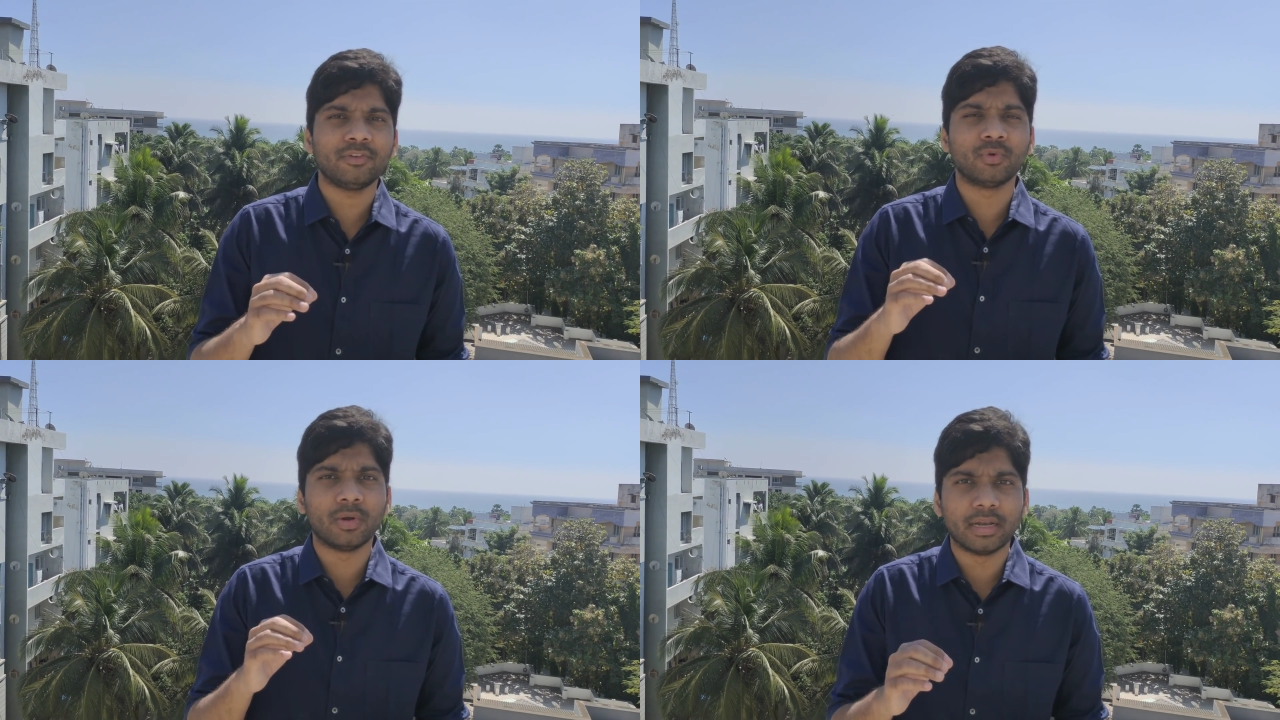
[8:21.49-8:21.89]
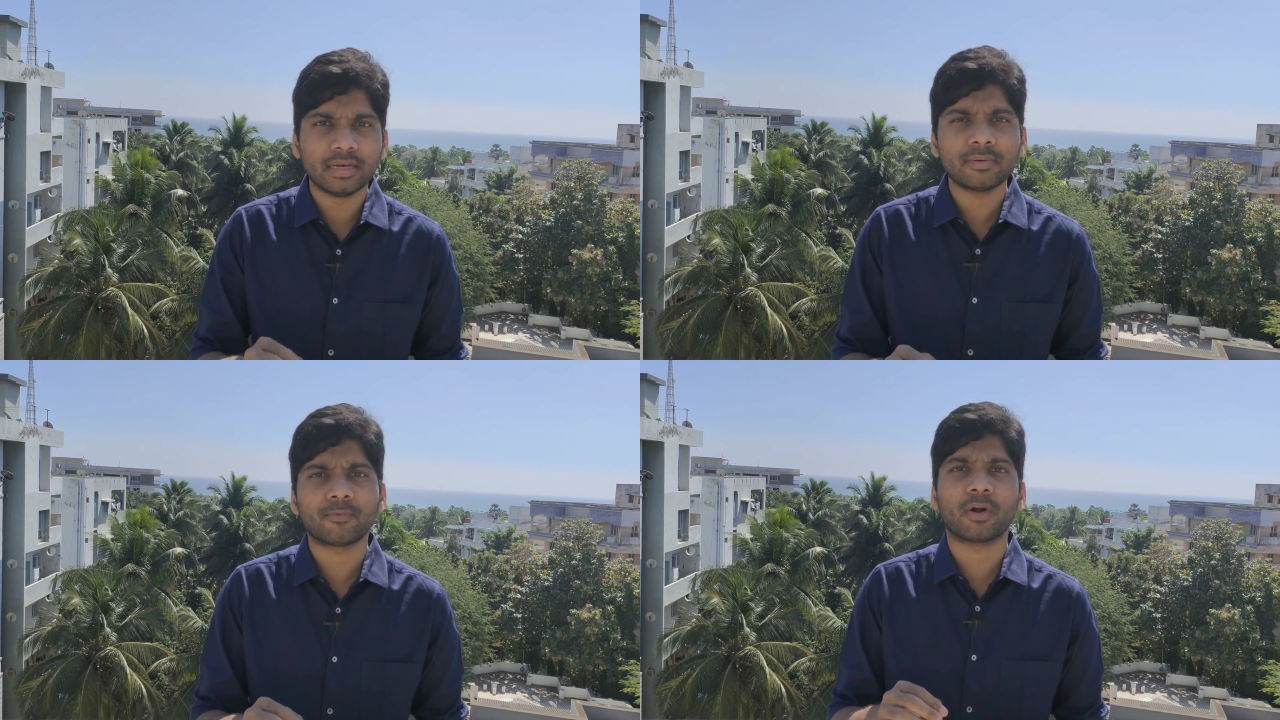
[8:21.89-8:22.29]
you
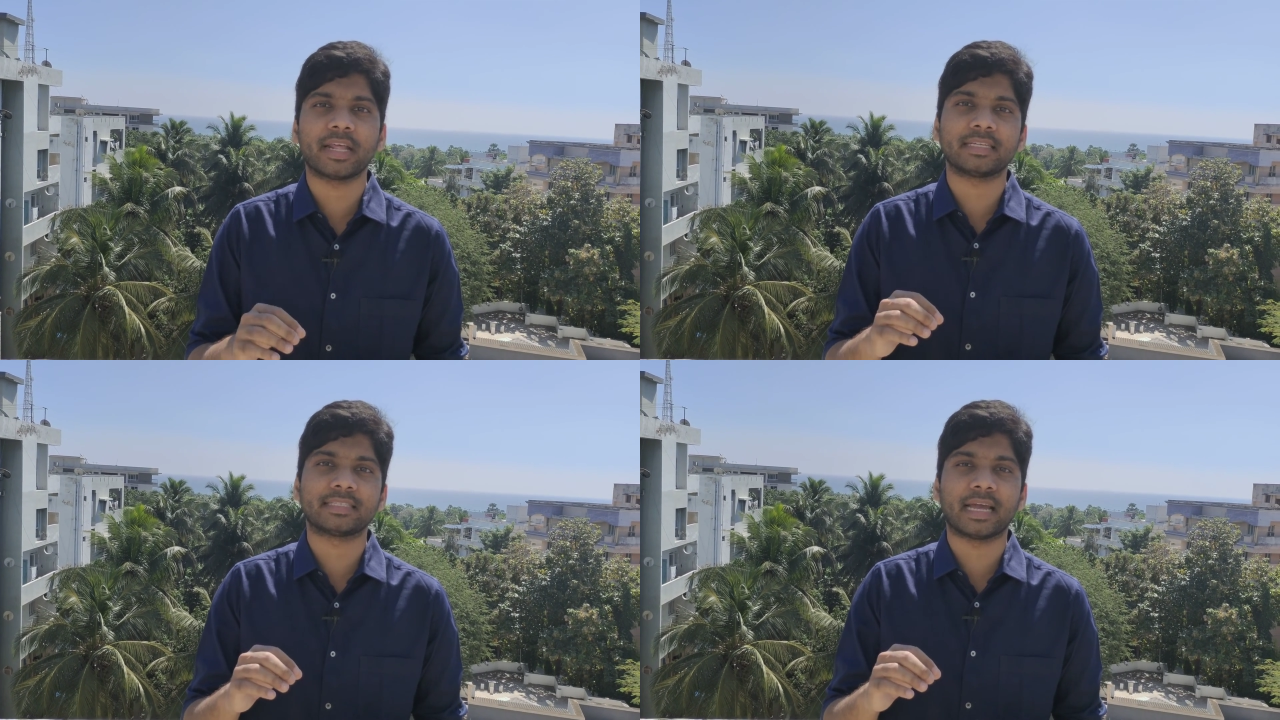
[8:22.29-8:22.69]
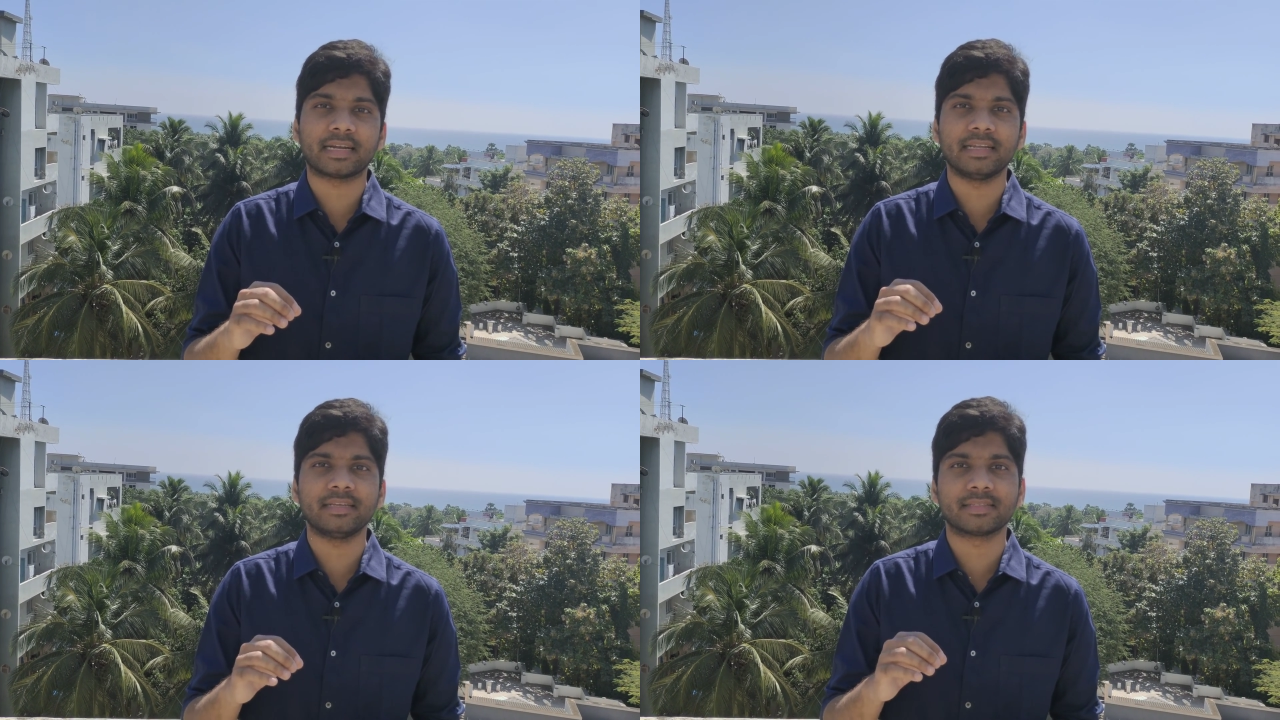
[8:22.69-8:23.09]
learn what
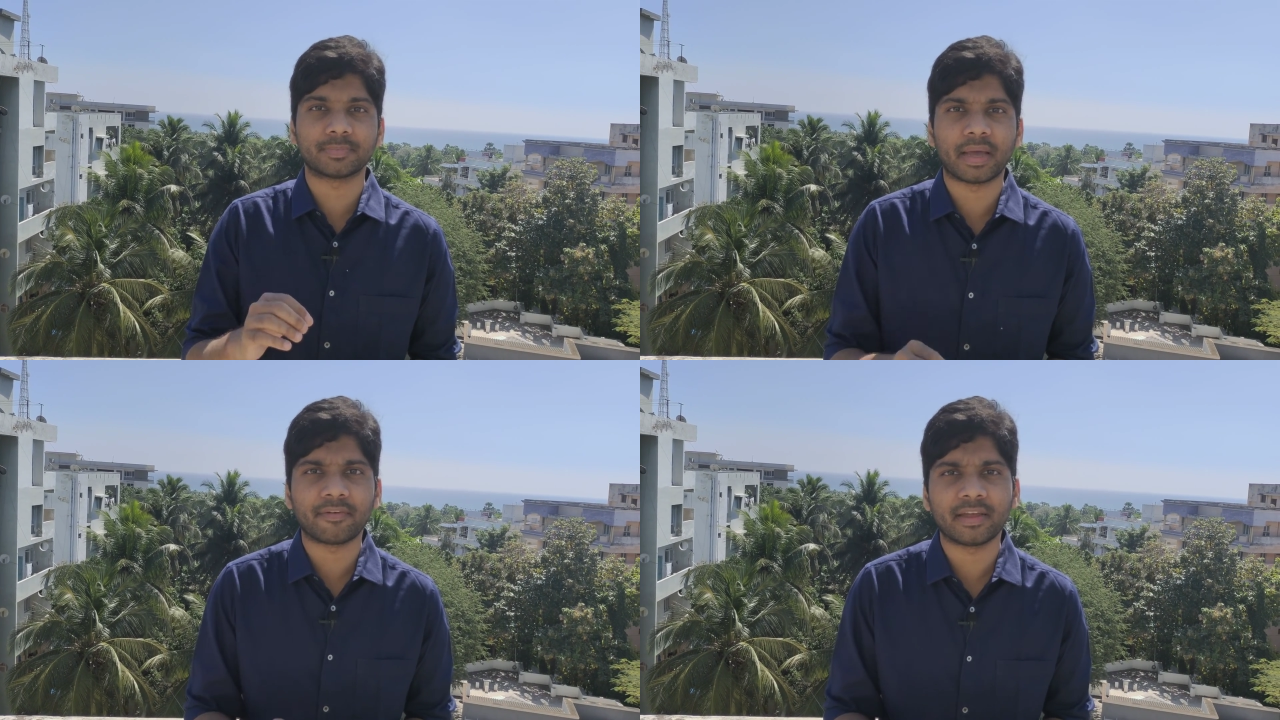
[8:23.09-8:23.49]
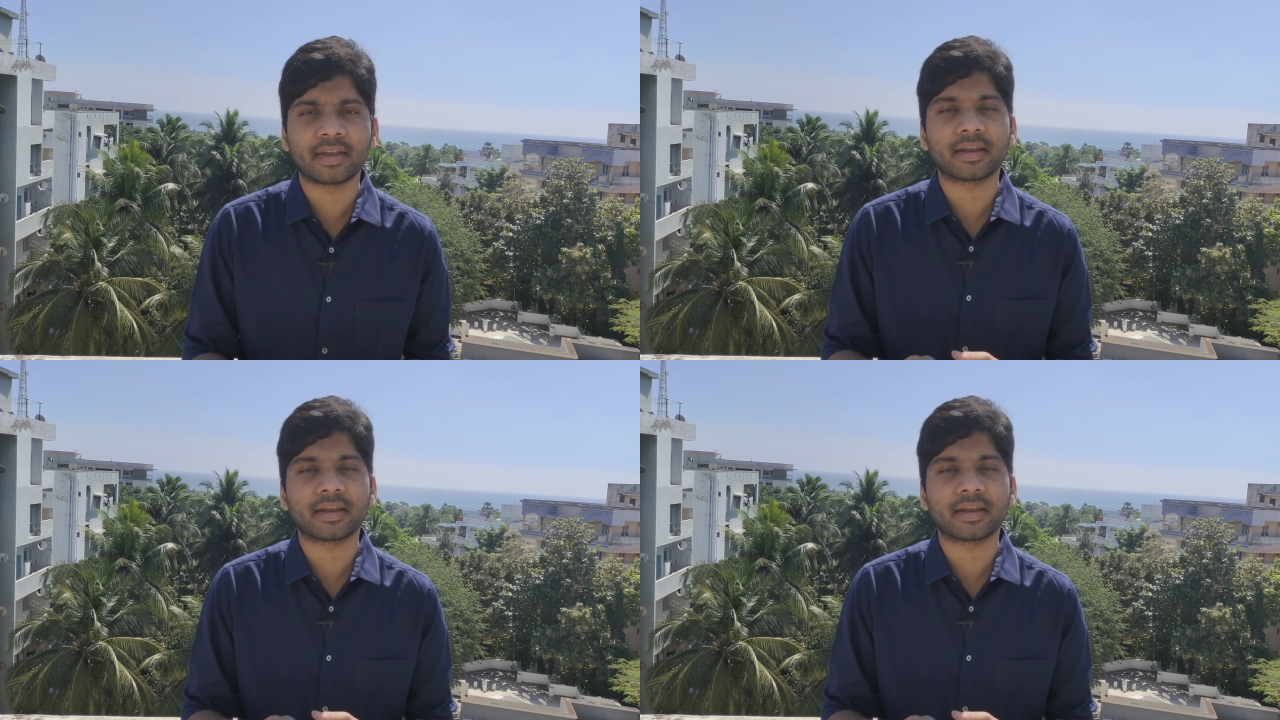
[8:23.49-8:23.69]
exactly is Maven